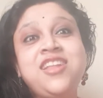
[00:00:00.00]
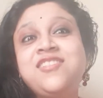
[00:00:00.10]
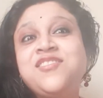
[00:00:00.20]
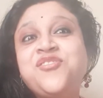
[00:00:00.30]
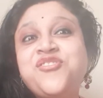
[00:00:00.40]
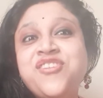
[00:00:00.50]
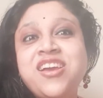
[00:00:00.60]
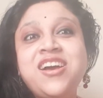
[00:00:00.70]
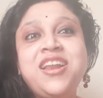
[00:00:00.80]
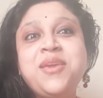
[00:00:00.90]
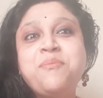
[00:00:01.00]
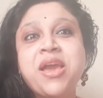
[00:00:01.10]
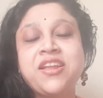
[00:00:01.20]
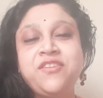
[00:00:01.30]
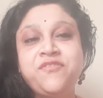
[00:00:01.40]
It's really
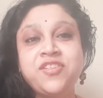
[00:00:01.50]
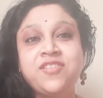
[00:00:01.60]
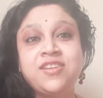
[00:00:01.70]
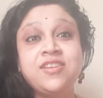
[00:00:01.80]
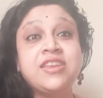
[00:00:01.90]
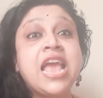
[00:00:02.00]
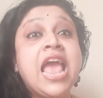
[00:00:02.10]
magnificent.